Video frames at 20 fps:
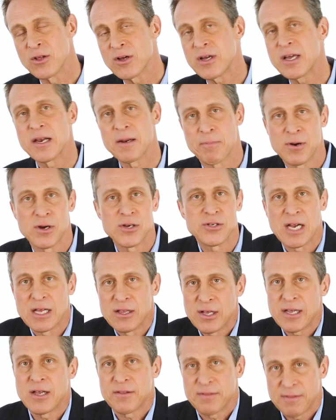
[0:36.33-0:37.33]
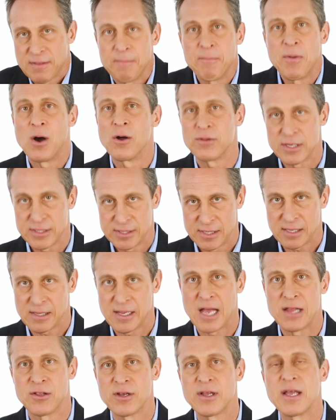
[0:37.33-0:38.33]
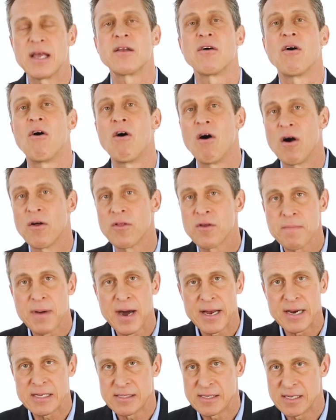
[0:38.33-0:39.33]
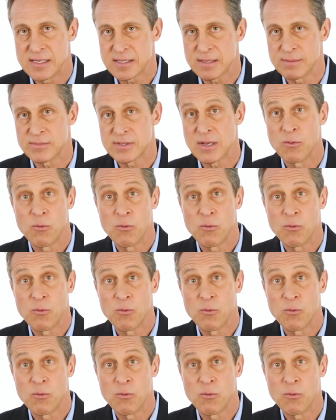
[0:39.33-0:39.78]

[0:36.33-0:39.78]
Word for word: look at a person, I look at them holistically. I look at all their body systems.